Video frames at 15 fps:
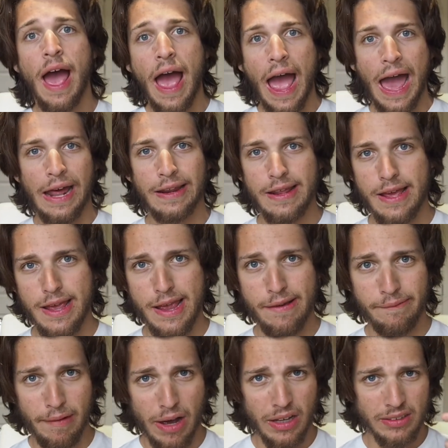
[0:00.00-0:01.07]
And
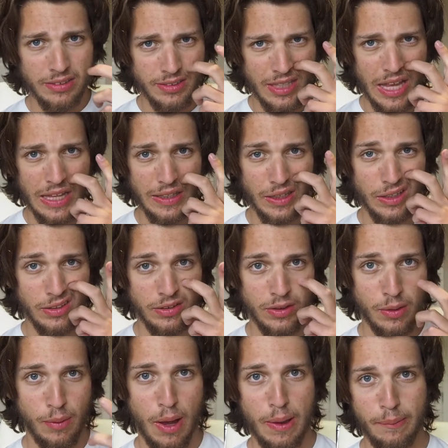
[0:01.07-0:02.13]
if I say this
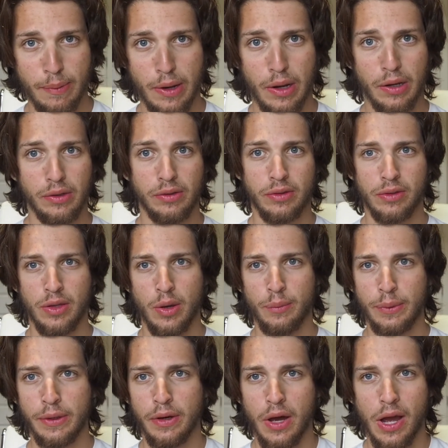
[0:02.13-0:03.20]
to my parents, they'll
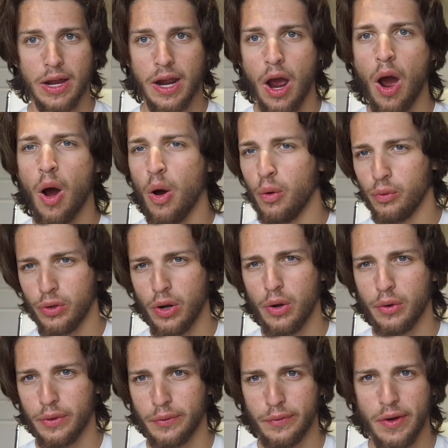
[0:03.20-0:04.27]
be like, oh no,
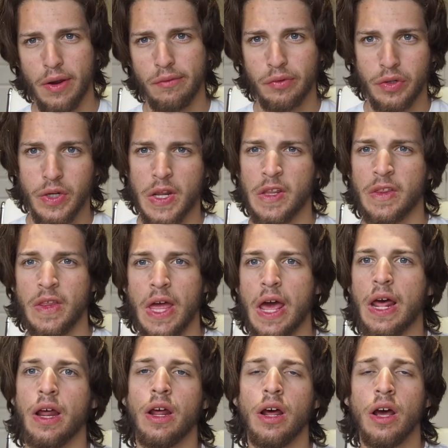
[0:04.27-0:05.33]
you never did
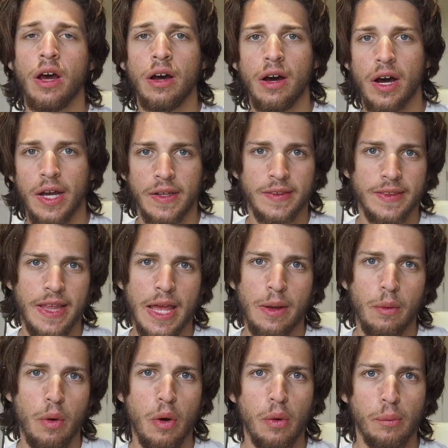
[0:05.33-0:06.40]
that. Like, they
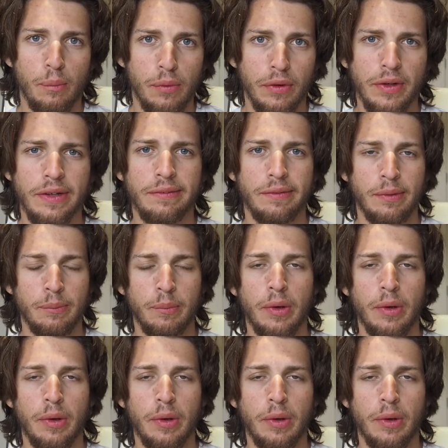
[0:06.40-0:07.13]
won't believe it.